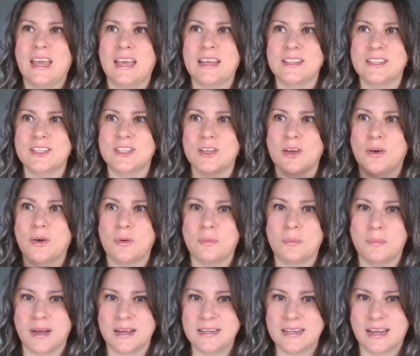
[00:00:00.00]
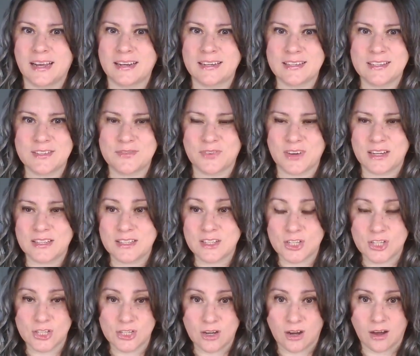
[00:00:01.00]
And so my dad and his friends
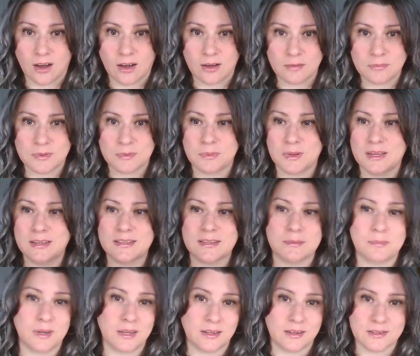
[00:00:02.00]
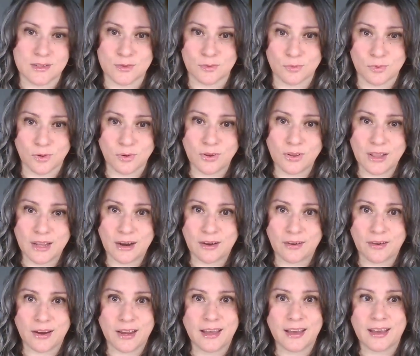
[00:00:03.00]
stopped because, I mean, it's a rural
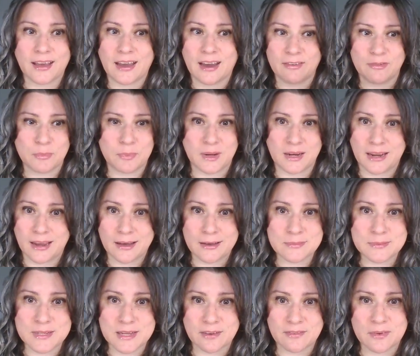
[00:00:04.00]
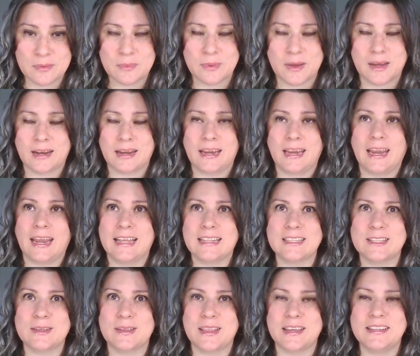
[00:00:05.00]
area, everybody helps everybody. And
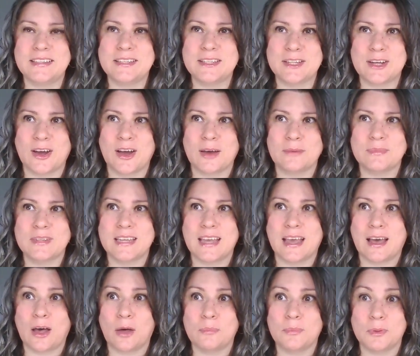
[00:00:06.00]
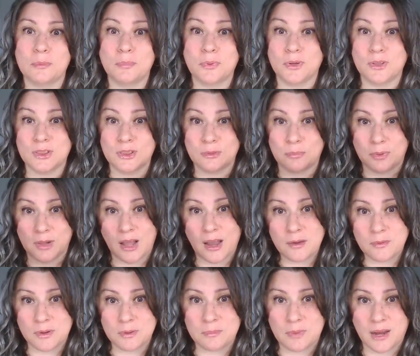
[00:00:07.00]
so they stopped to help them put the
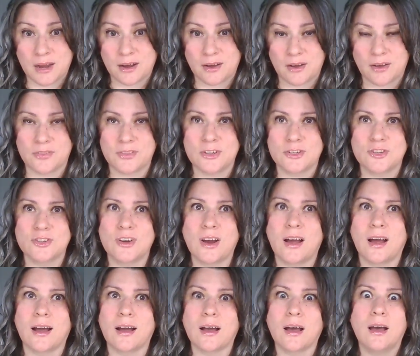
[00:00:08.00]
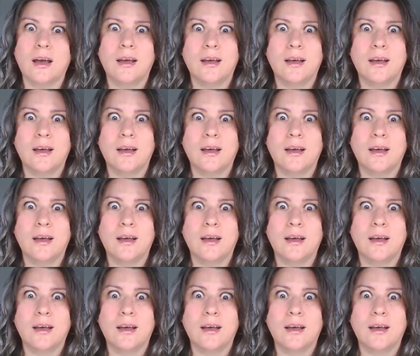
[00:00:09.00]
plywood back on their truck.